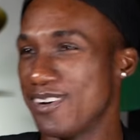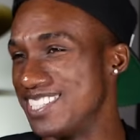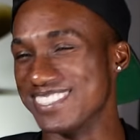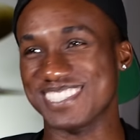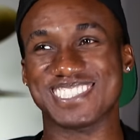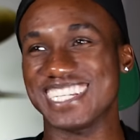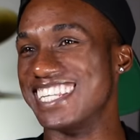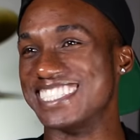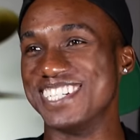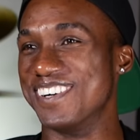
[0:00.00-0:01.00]
right. push you with some shit
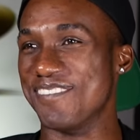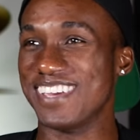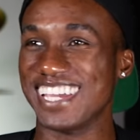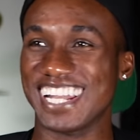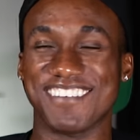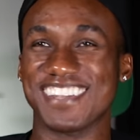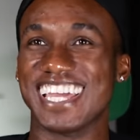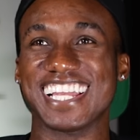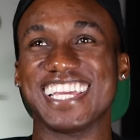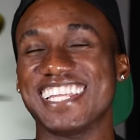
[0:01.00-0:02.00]
that you want to be in. I'm
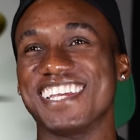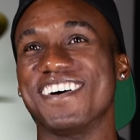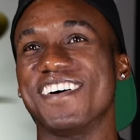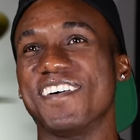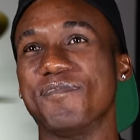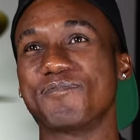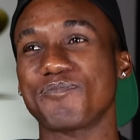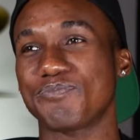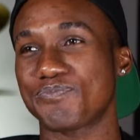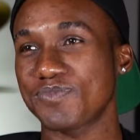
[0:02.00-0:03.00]
like, right. and then um, when the
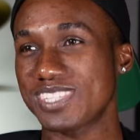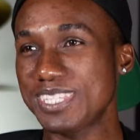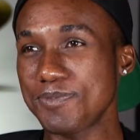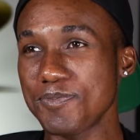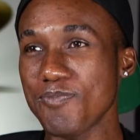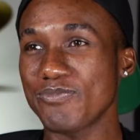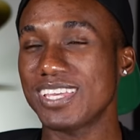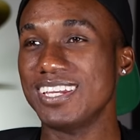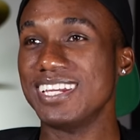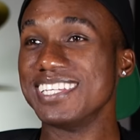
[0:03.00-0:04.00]
shit go down, the homies ain't
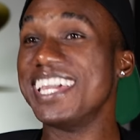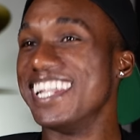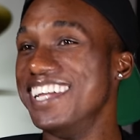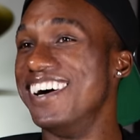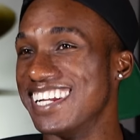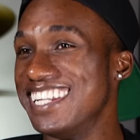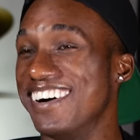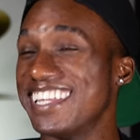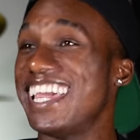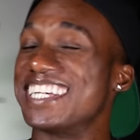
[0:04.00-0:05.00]
always gonna be. Yeah, there. no,
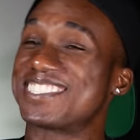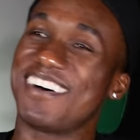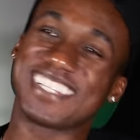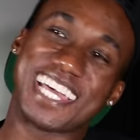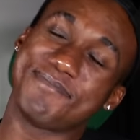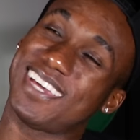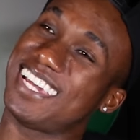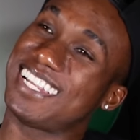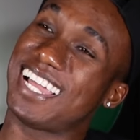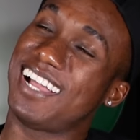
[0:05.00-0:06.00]
no, yeah. So I was like,
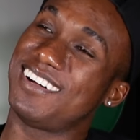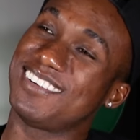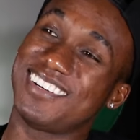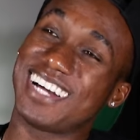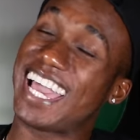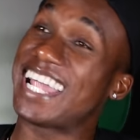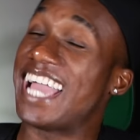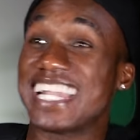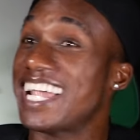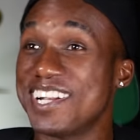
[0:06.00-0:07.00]
man, I don't know, I
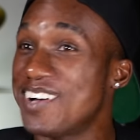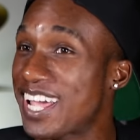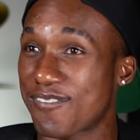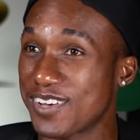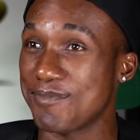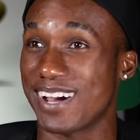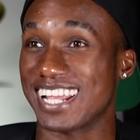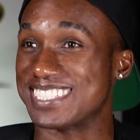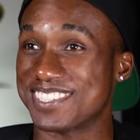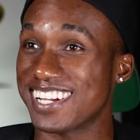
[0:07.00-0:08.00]
and I didn't know how to feel about
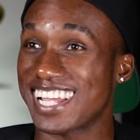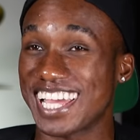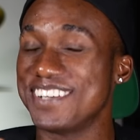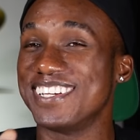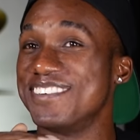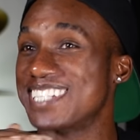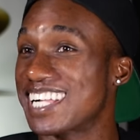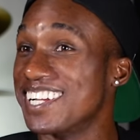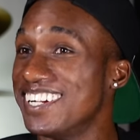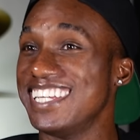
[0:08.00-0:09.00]
it, cause Crooked I he, he was
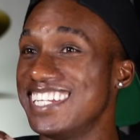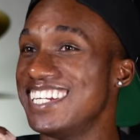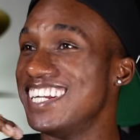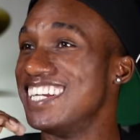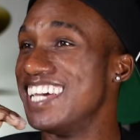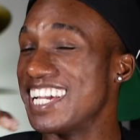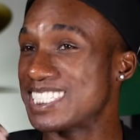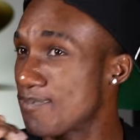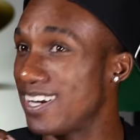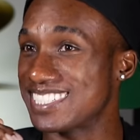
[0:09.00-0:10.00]
clearly
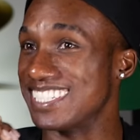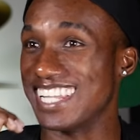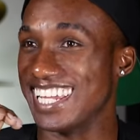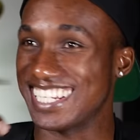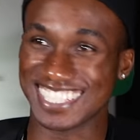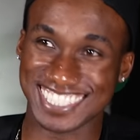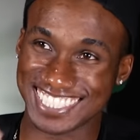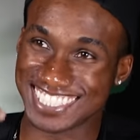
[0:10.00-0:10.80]
expressing like